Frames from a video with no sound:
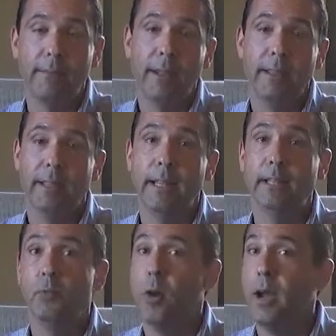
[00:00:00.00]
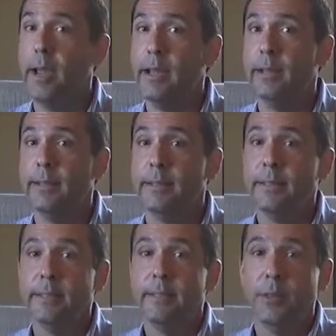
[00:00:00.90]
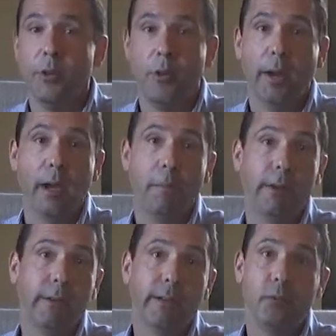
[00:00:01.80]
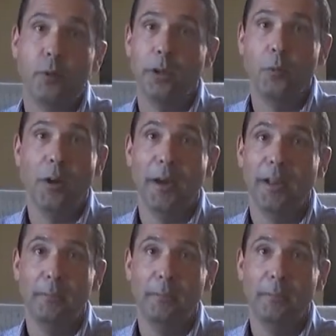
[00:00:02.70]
And I think that's why I got married at 21,